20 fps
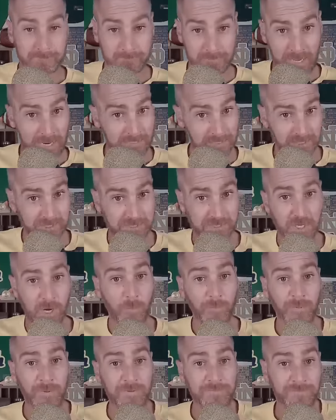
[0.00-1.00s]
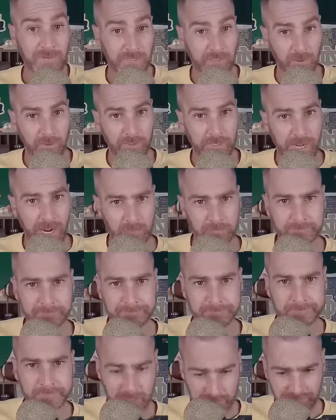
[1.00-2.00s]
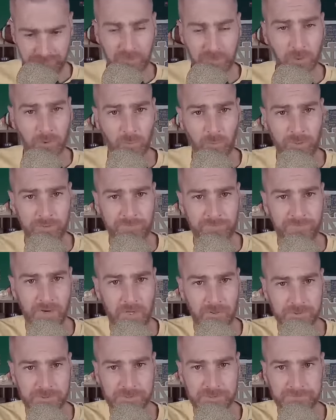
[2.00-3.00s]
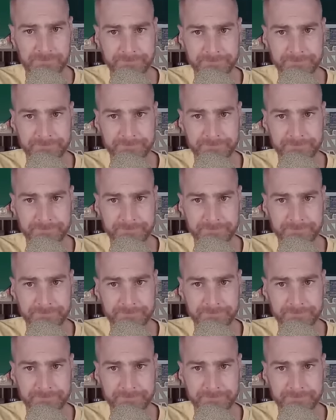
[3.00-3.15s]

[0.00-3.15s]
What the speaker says: I just hope we figure it out. Have a good one, folks.